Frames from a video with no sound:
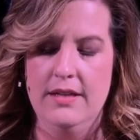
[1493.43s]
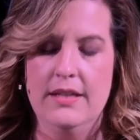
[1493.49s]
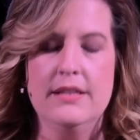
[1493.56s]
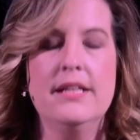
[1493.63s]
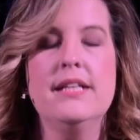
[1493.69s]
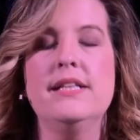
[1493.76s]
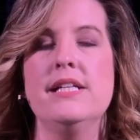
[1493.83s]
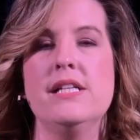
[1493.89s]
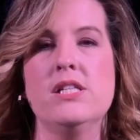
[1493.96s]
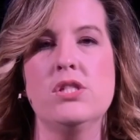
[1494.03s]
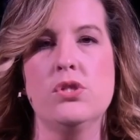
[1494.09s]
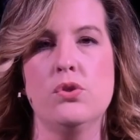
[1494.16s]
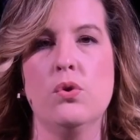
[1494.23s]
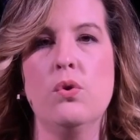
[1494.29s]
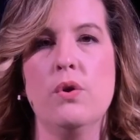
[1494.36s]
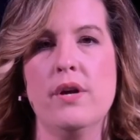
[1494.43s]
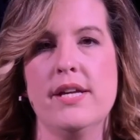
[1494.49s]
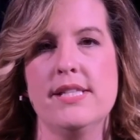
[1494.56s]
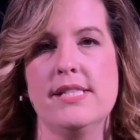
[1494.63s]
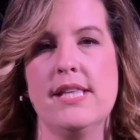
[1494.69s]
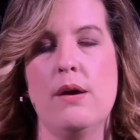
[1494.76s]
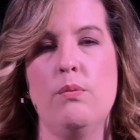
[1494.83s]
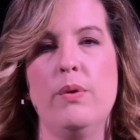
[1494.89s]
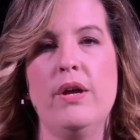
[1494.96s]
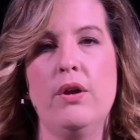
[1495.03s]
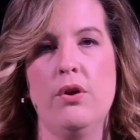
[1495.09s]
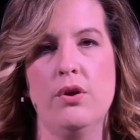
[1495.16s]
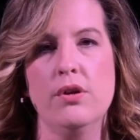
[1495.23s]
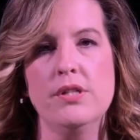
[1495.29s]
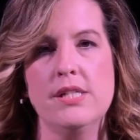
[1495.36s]
Let these stories that we
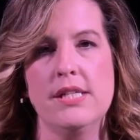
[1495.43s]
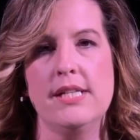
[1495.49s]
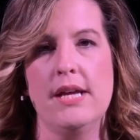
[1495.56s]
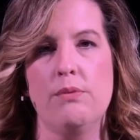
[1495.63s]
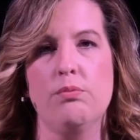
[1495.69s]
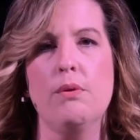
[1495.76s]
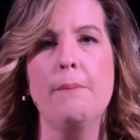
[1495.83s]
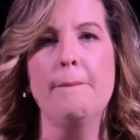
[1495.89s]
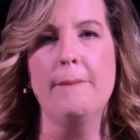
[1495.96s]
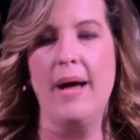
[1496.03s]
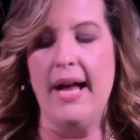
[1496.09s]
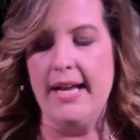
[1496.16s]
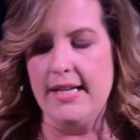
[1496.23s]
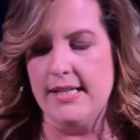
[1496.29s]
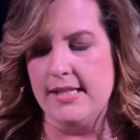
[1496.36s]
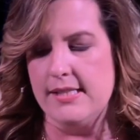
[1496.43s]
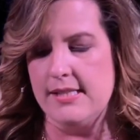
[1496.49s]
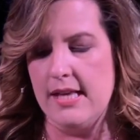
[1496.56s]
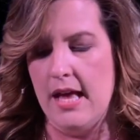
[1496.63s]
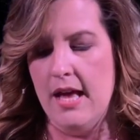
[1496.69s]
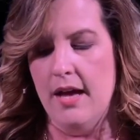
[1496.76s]
heard today remind us